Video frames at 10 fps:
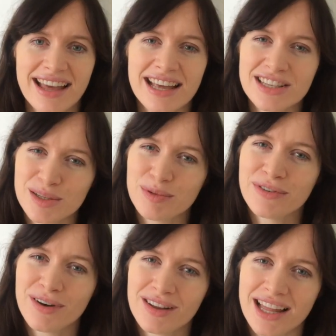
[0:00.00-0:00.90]
It's just
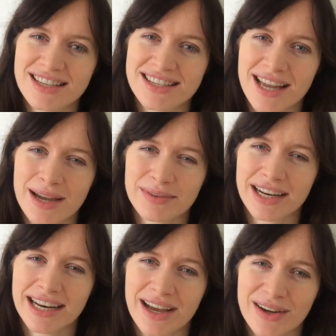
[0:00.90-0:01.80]
before lunchtime
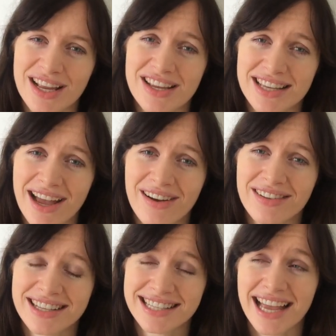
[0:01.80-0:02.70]
right now, can you tell?
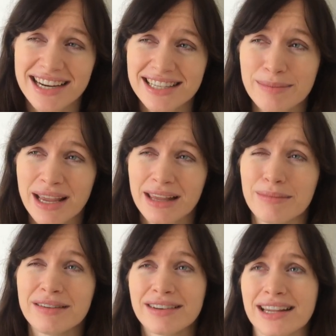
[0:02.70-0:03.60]
This is actually making
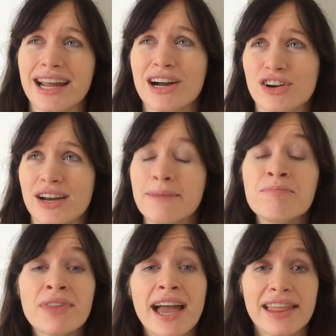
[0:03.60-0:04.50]
me really hungry.
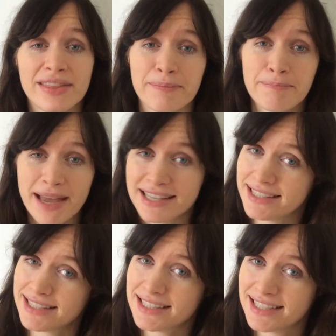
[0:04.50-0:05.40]
And the
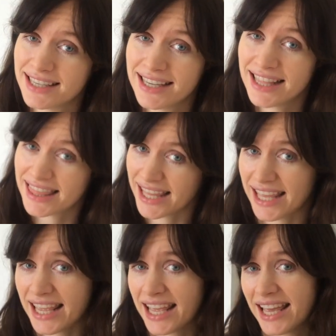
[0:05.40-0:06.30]
best
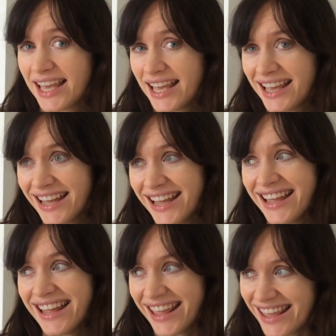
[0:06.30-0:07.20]
thing
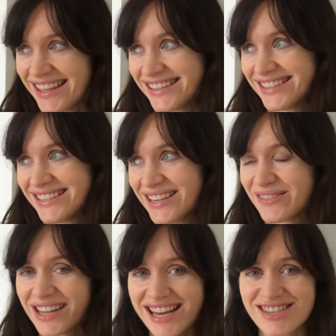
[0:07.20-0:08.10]
is, in
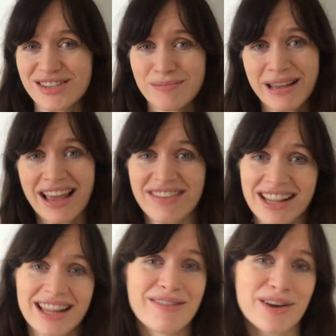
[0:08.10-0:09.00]
relation to me having
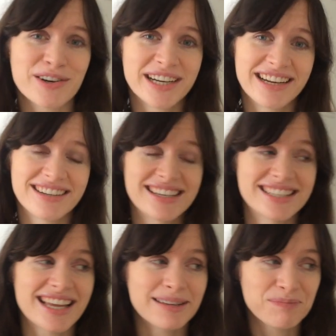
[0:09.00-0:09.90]
left Korea, is
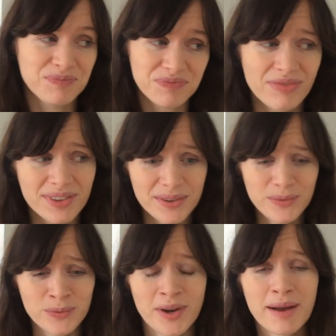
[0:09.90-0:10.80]
that
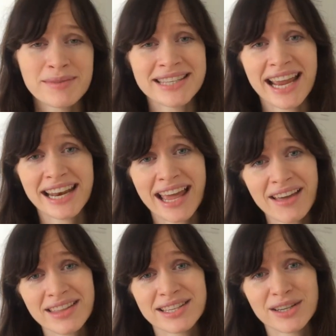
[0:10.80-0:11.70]
where I'm staying now,
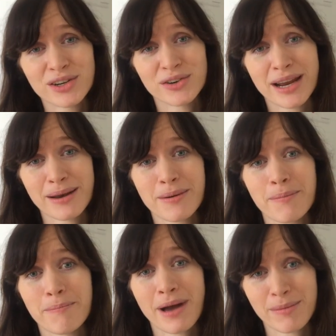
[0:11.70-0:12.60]
there's a Korean
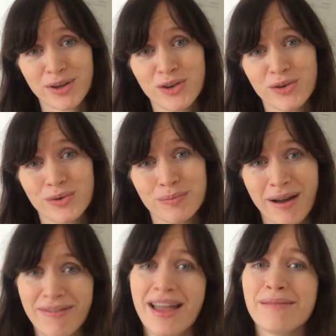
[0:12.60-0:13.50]
barbecue
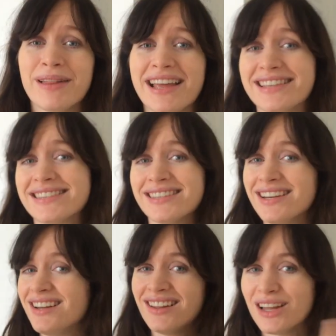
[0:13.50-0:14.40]
buffet place
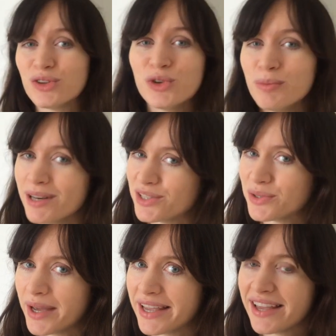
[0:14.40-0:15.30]
like 2 minutes
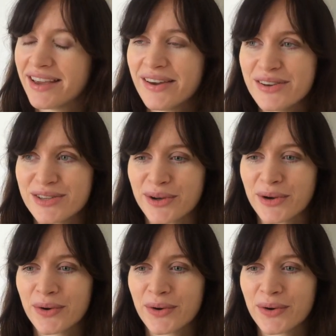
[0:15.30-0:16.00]
away. So